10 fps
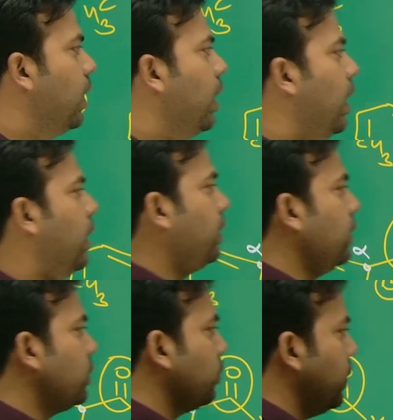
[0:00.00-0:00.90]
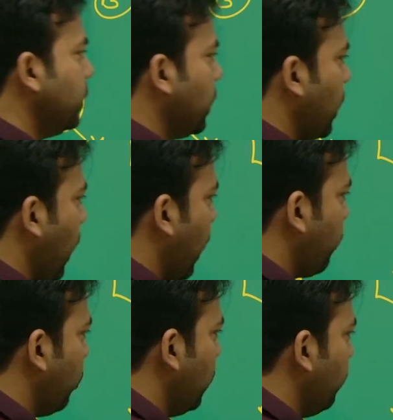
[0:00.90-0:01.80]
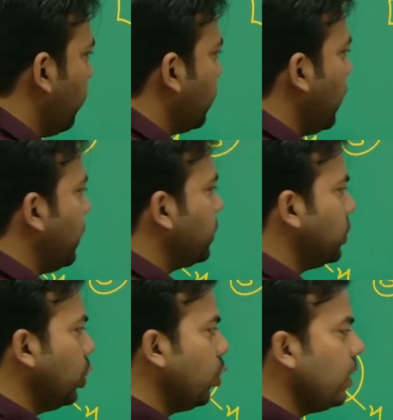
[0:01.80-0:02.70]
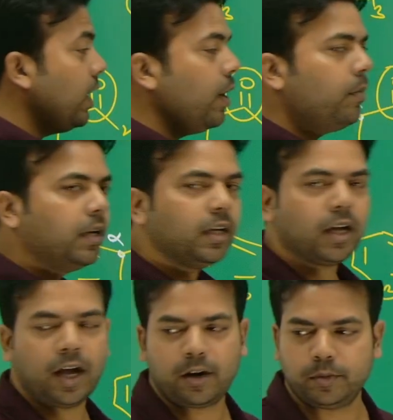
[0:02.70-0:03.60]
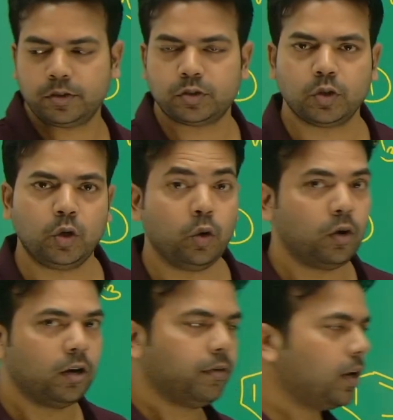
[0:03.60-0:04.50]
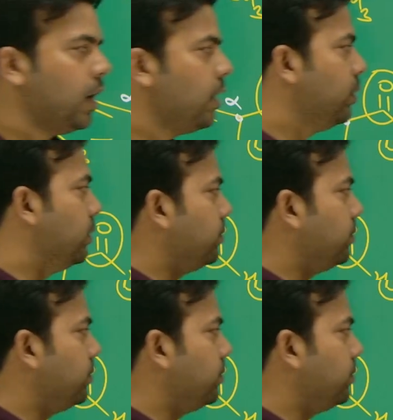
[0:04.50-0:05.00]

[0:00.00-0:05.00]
And this one is a carbonyl, but there is no neighboring carbon, so no alpha carbon.